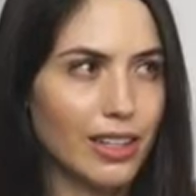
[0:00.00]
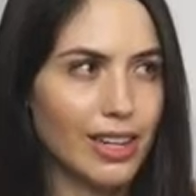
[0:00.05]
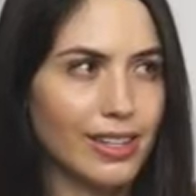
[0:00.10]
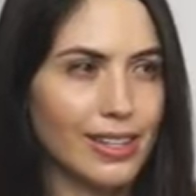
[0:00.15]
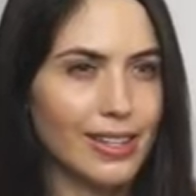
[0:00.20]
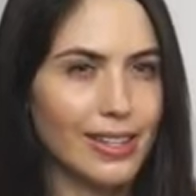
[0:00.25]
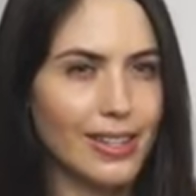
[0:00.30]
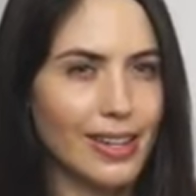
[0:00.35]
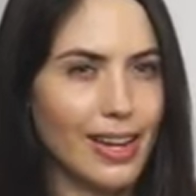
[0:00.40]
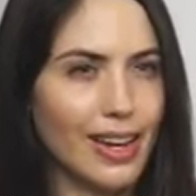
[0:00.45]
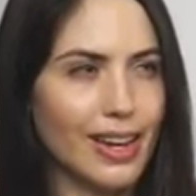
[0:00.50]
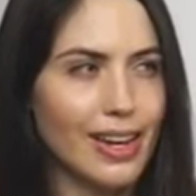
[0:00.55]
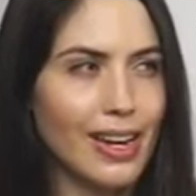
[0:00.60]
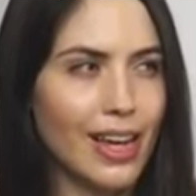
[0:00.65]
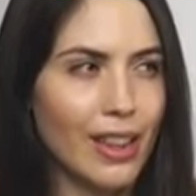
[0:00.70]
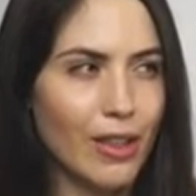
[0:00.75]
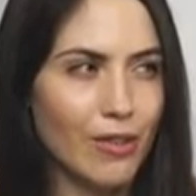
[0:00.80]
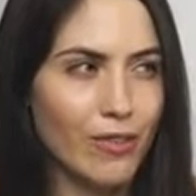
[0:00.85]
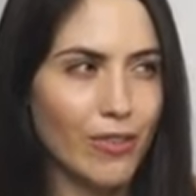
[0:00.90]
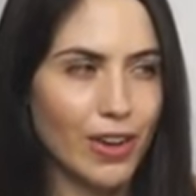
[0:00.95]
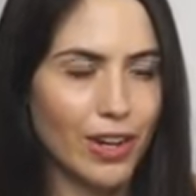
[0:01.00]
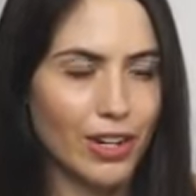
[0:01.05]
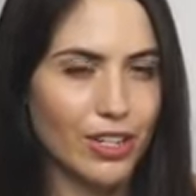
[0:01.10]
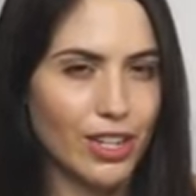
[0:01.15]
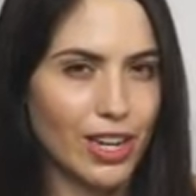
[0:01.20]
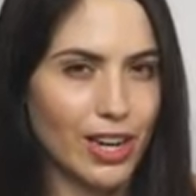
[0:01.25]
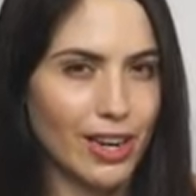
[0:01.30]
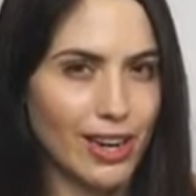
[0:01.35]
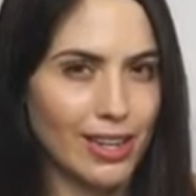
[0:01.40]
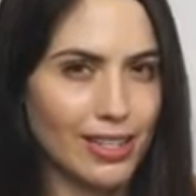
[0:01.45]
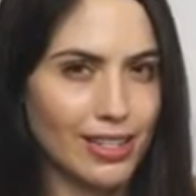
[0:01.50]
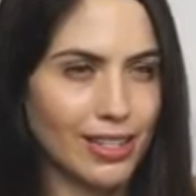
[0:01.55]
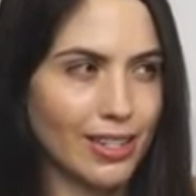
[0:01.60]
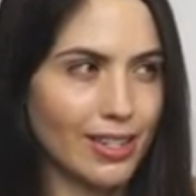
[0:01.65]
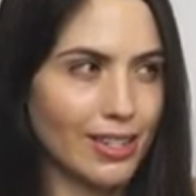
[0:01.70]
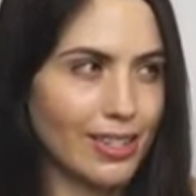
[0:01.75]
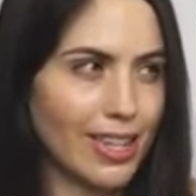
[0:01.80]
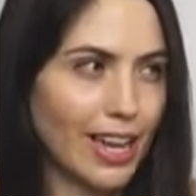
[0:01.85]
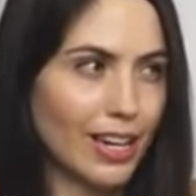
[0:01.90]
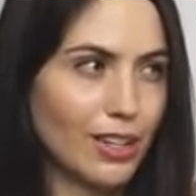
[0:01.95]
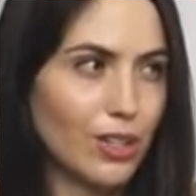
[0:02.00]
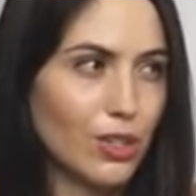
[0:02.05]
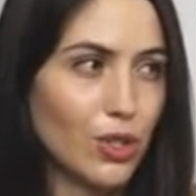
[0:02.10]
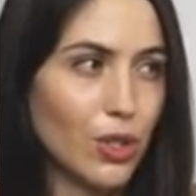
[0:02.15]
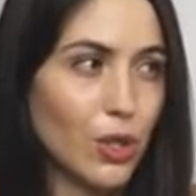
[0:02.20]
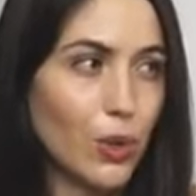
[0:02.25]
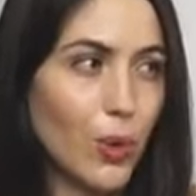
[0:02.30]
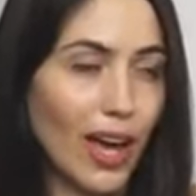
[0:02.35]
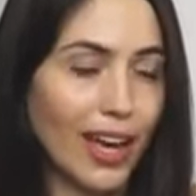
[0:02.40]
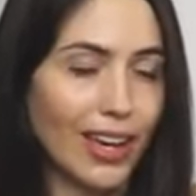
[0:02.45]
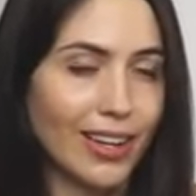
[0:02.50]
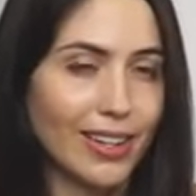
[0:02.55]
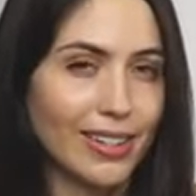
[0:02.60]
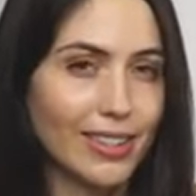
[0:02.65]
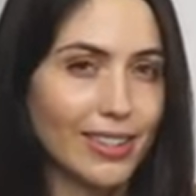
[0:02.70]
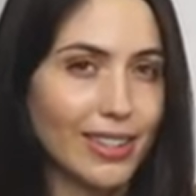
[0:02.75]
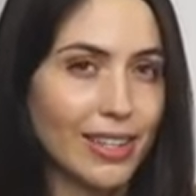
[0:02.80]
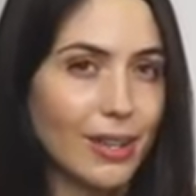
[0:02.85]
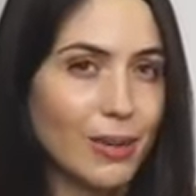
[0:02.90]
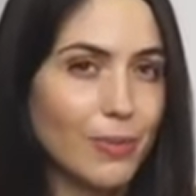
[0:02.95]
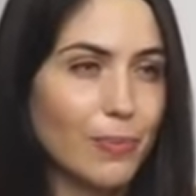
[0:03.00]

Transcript: As another function nested inside 2x.